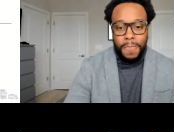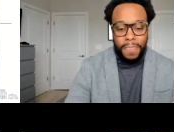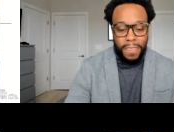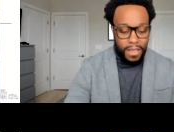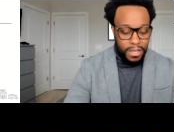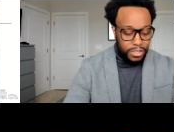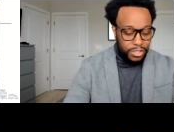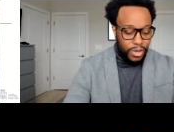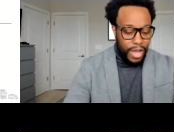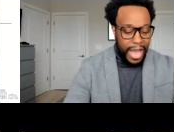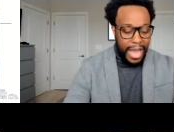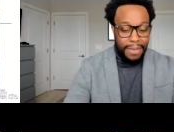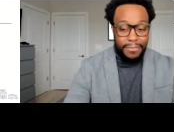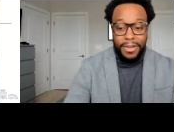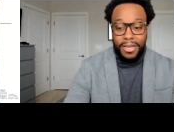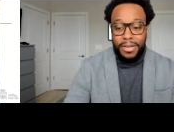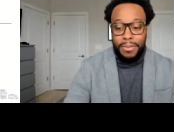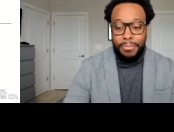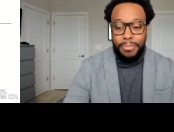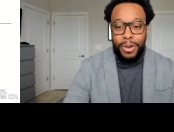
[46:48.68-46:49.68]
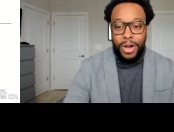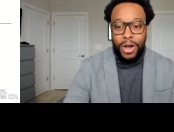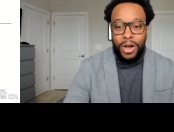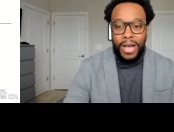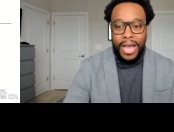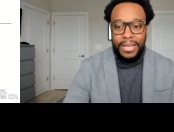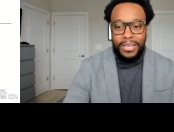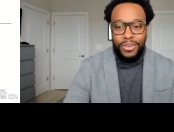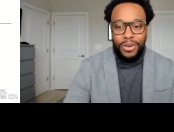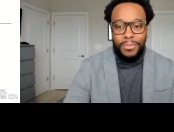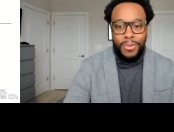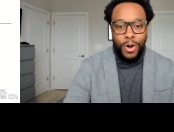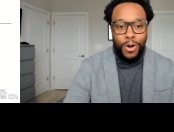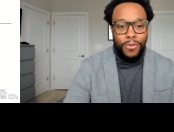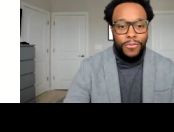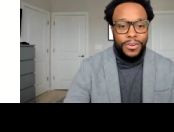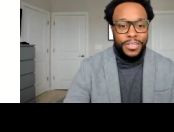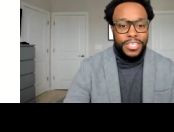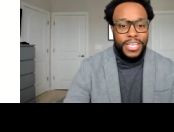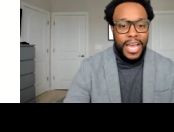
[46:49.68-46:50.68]
So I'm going to pause. I know I'm
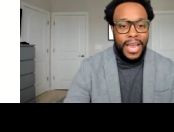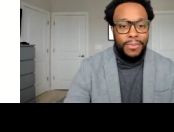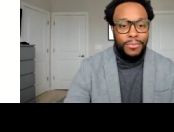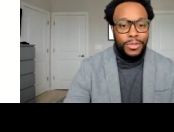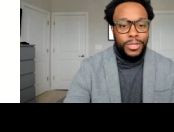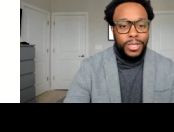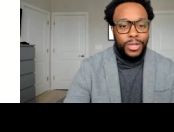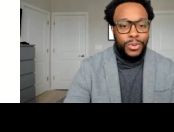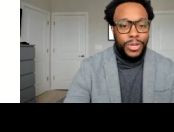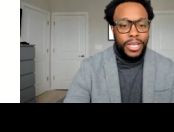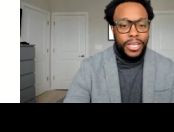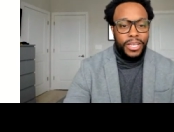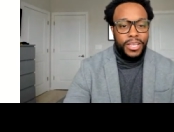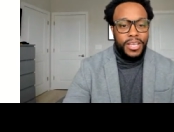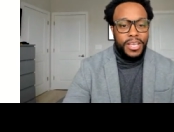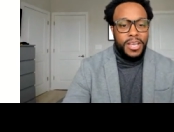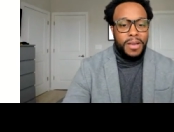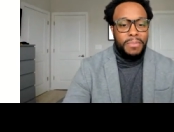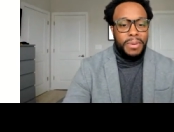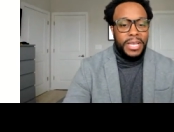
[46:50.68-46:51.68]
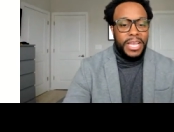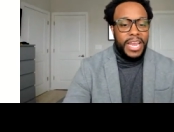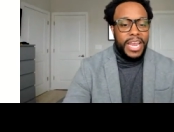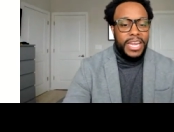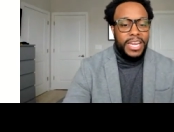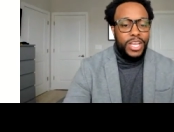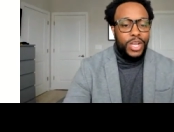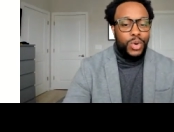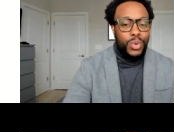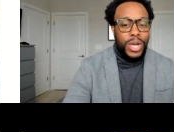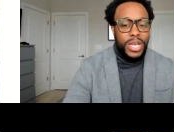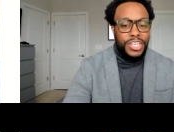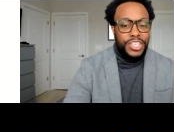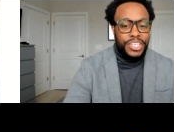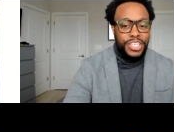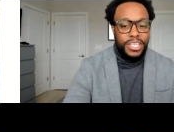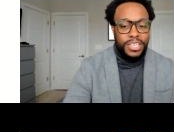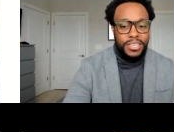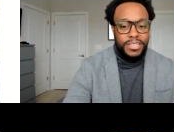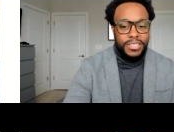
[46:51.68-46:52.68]
over time really quick, but any
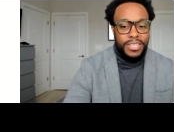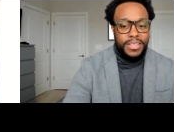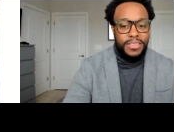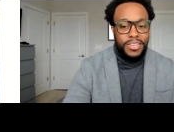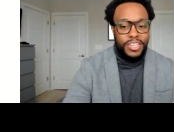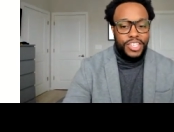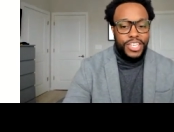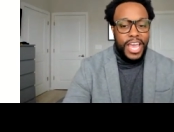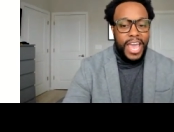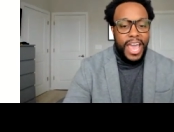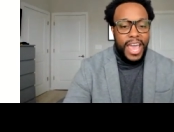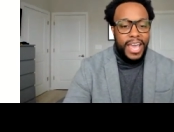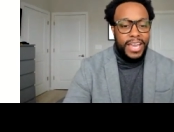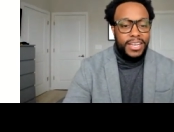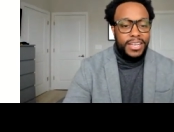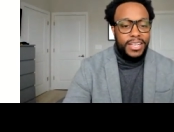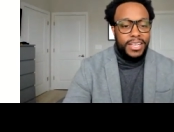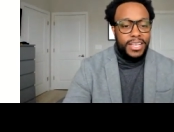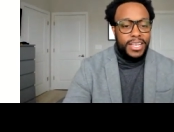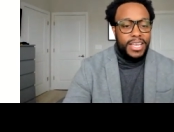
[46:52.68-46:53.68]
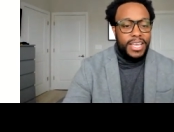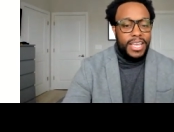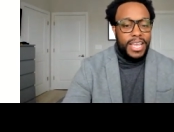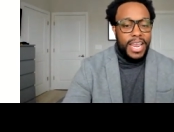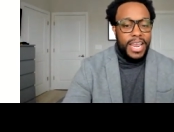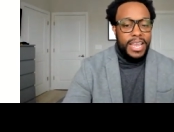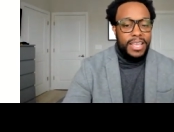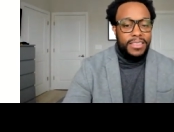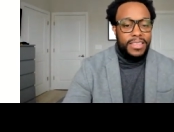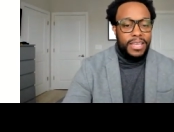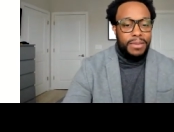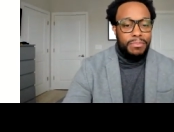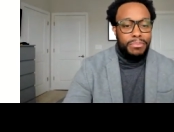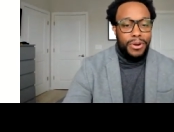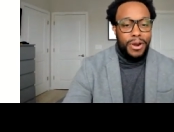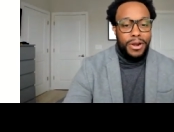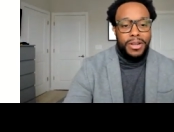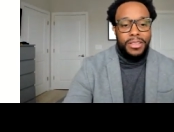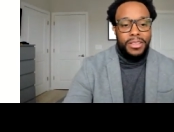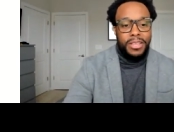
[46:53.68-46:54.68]
questions in the chat, anything
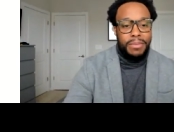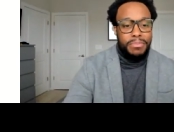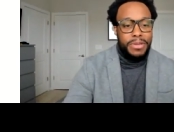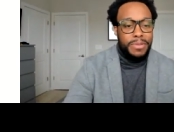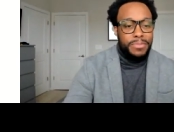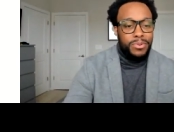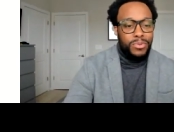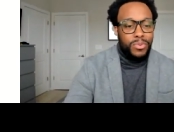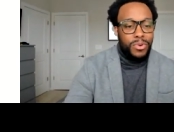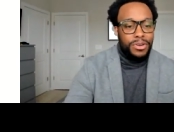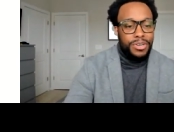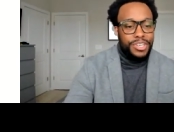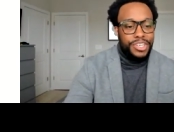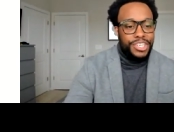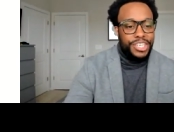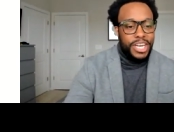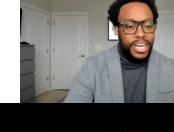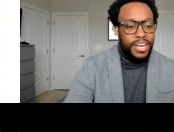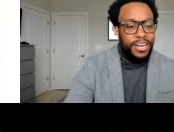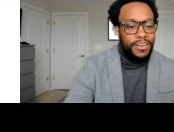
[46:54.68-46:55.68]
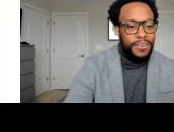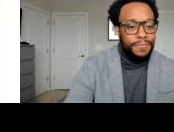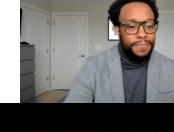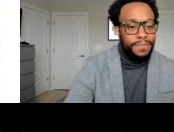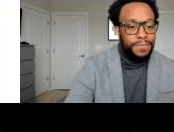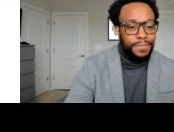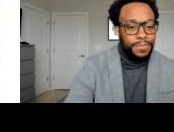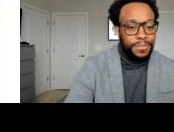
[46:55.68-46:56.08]
burning that people want to share?